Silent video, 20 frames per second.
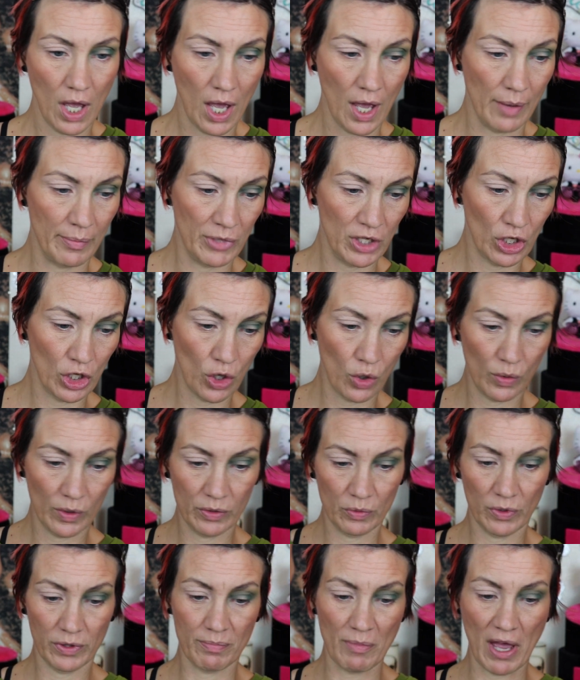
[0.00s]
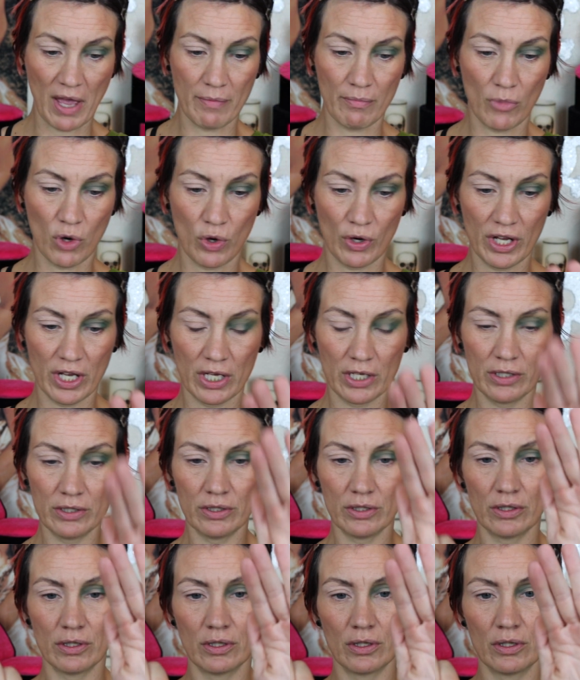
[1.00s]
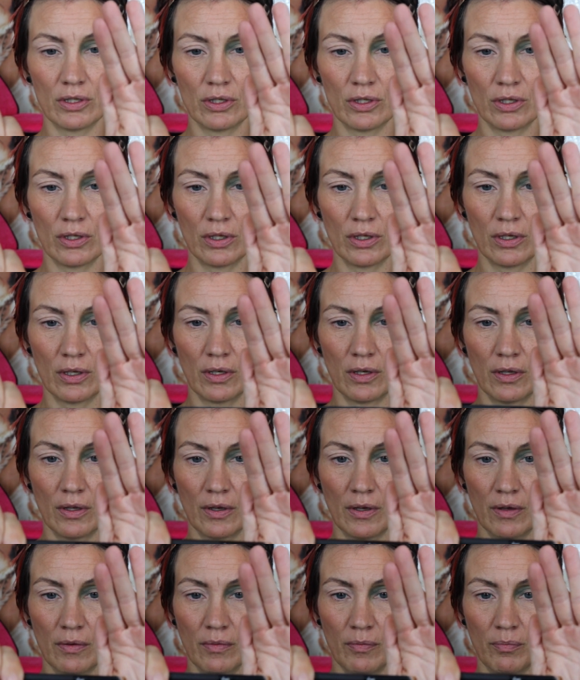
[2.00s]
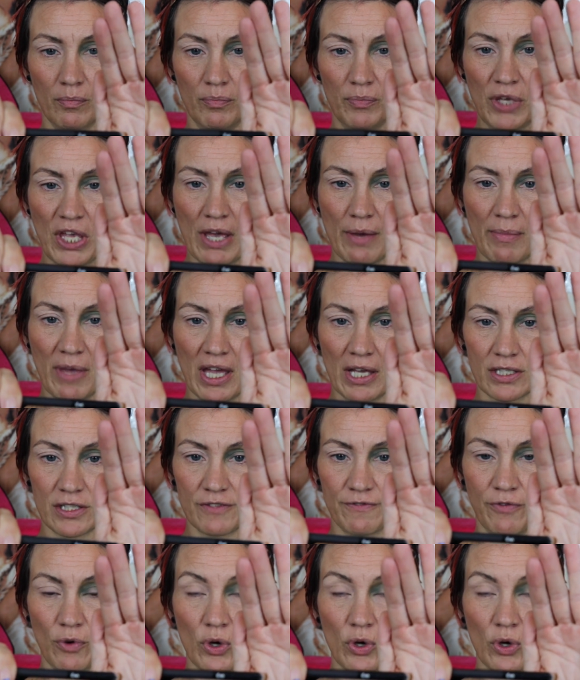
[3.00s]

I'm going to go in with my Moda BMX